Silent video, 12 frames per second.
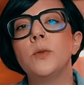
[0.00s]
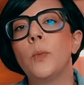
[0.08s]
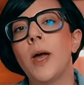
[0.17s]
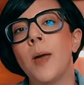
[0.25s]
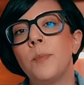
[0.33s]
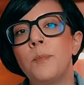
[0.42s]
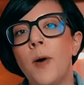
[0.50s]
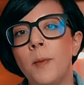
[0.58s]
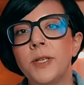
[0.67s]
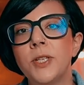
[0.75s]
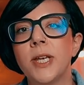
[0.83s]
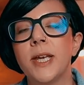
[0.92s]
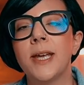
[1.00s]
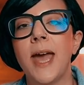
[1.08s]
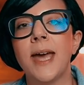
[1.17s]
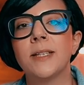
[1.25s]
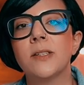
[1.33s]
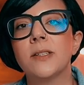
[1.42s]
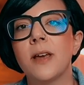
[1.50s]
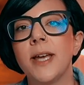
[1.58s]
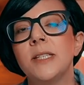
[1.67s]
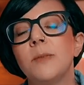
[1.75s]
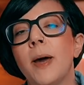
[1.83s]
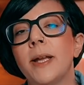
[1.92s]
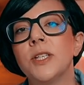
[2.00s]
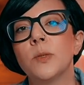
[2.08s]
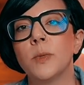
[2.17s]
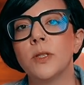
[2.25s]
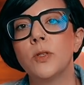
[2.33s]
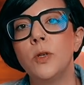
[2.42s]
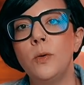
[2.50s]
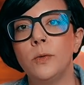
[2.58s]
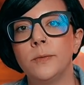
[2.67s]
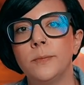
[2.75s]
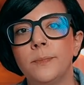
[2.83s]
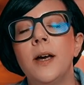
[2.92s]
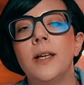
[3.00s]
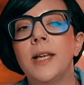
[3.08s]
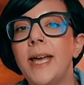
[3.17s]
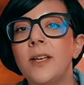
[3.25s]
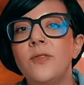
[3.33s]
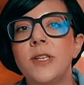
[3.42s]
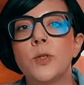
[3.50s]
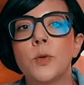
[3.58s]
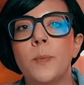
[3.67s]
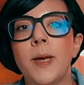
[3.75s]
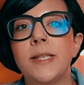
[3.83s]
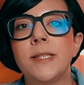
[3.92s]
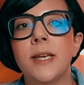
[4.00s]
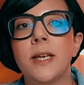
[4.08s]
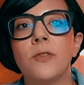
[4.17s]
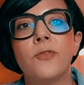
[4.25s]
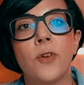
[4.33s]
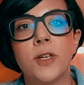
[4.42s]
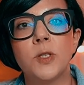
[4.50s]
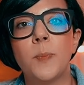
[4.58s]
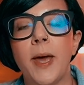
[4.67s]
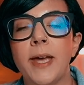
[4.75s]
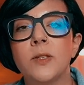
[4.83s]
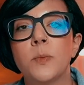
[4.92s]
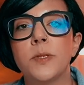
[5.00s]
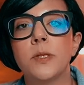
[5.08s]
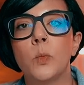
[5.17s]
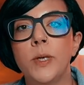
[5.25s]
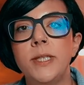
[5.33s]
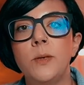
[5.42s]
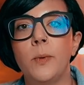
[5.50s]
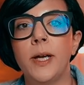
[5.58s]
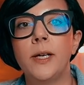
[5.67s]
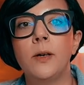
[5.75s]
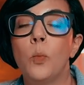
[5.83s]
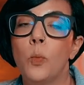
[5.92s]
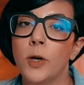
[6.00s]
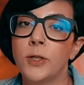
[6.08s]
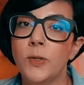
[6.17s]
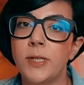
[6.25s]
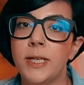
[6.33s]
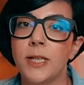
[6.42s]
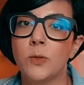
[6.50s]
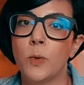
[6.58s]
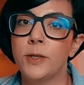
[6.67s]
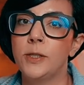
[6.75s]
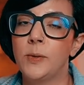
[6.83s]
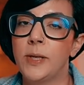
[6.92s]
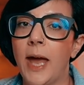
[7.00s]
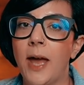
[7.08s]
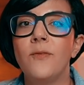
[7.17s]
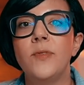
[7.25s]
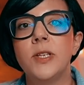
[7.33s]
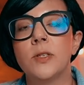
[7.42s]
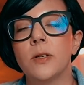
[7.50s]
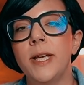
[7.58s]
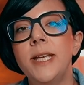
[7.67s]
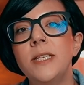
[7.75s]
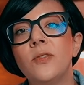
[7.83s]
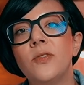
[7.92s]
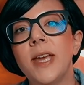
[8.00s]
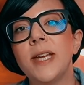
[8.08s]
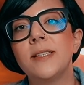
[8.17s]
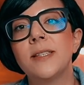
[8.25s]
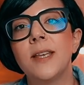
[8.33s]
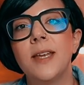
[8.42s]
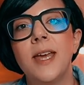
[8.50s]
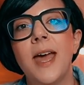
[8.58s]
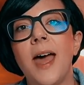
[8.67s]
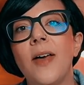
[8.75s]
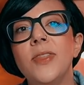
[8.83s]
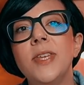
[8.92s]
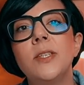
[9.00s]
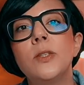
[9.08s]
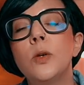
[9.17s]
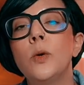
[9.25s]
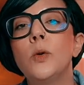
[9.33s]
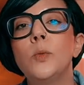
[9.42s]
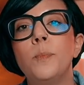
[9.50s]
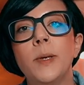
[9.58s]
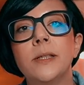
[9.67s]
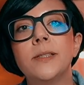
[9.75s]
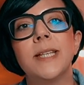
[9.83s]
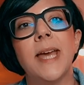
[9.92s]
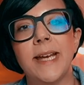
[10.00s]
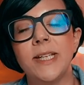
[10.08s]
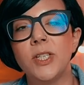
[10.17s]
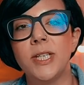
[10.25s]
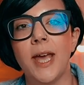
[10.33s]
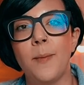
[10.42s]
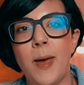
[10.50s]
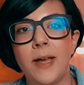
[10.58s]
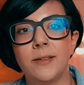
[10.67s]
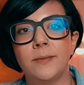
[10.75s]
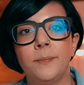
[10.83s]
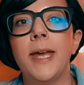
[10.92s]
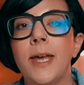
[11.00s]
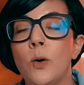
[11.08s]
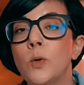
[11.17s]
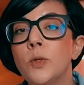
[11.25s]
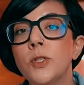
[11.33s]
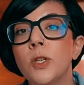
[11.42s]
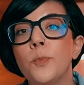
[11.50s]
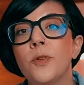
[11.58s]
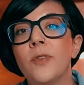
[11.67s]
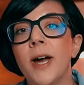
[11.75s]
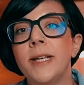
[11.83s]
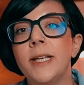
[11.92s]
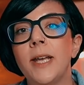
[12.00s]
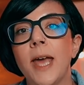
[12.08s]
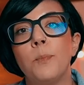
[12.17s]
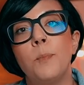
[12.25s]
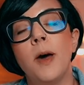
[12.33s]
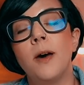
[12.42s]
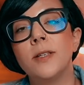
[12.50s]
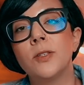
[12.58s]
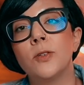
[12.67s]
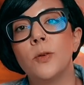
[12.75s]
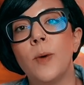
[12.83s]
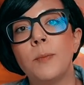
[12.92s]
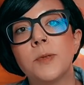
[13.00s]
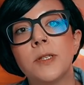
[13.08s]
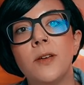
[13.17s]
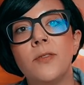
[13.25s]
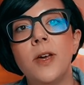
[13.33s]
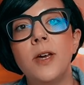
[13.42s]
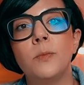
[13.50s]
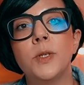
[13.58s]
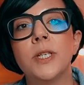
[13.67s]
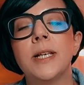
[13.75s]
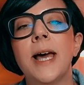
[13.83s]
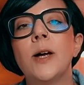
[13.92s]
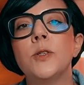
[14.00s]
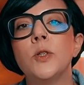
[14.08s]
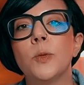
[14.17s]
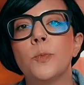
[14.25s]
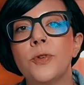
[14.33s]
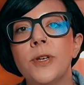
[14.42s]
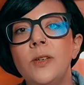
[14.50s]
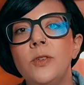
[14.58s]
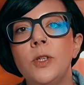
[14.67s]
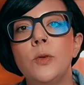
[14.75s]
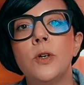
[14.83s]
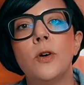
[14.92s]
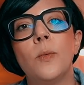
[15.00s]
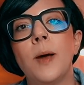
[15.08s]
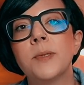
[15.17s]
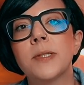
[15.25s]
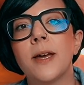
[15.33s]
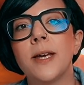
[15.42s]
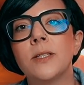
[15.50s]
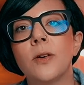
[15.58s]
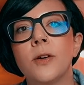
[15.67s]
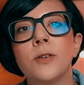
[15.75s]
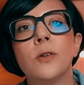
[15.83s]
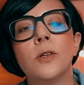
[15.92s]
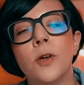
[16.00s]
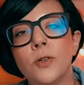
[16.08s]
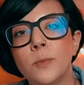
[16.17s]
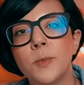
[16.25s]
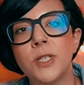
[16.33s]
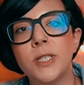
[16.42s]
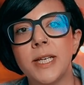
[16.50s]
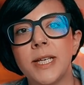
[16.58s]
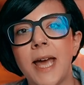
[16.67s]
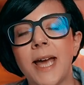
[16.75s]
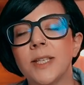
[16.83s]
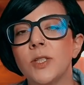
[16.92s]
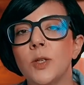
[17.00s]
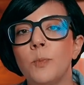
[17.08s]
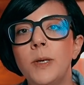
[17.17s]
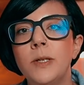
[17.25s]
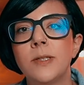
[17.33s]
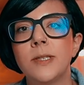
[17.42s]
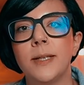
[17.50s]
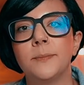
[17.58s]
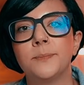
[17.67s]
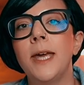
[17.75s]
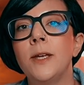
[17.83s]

Web publishing and site management tool. Like Visual Basic, FrontPage was a WYSIWYG, what you see is what you get visual interface, and this tool built HTML. It also provided a personal web server, which allowed you to preview your website on your local machine as you built it.